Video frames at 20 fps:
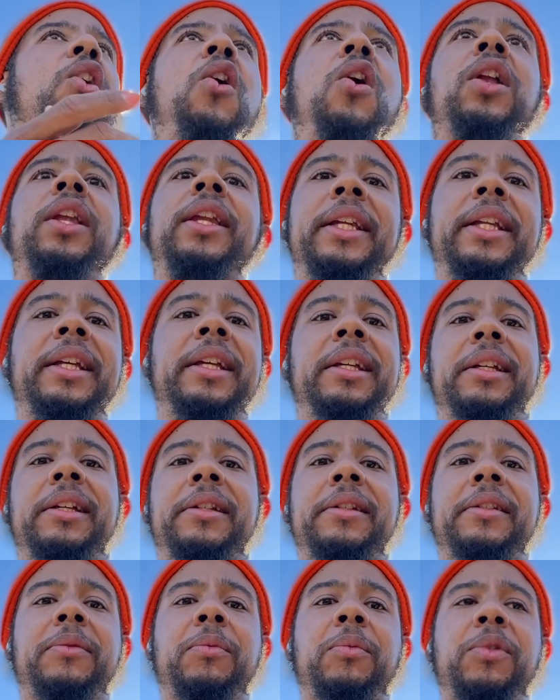calling
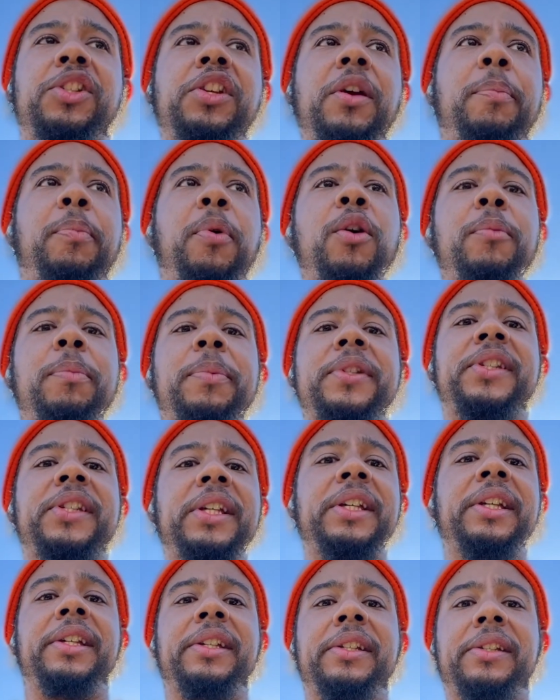is, what your purpose
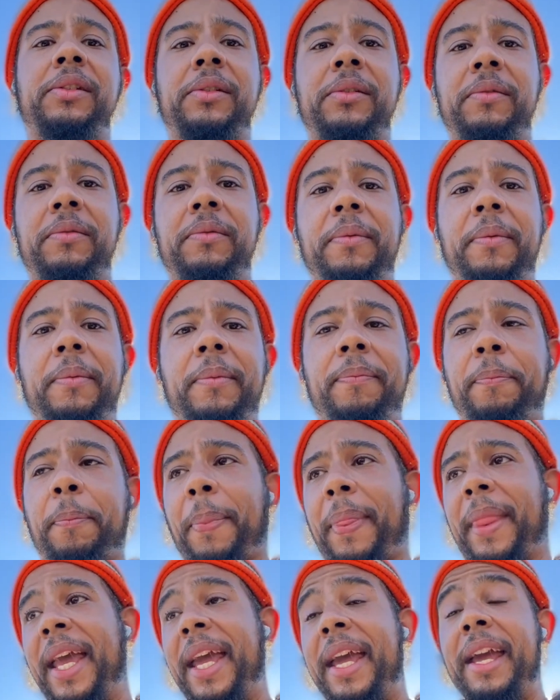is
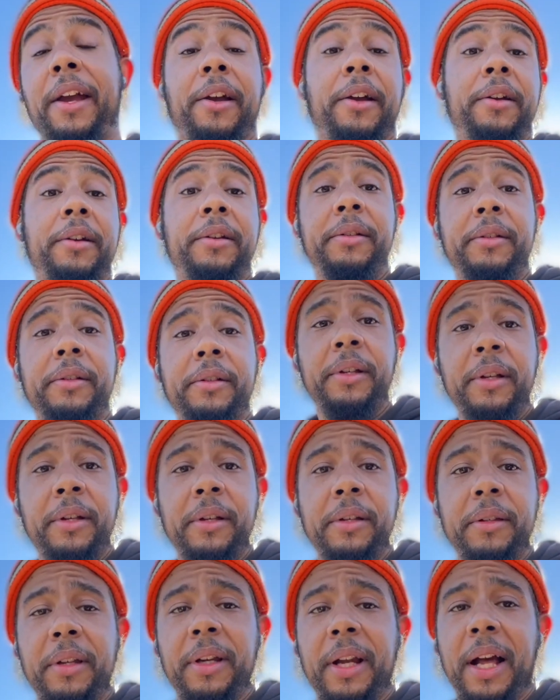here.
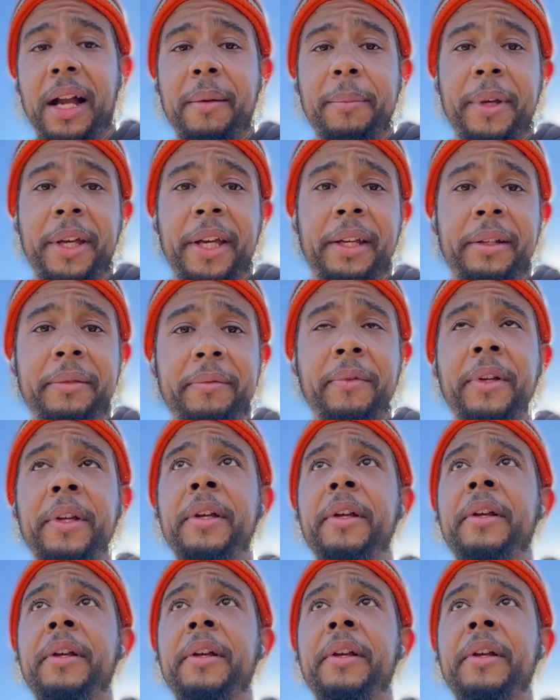You know what I mean?